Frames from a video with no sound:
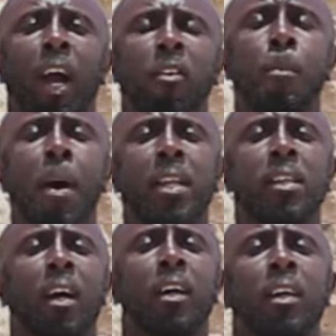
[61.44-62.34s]
a
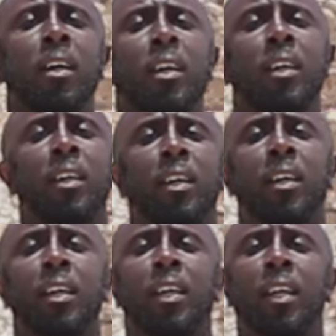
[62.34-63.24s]
reminder,
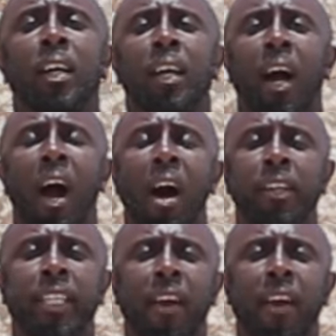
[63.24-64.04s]
are the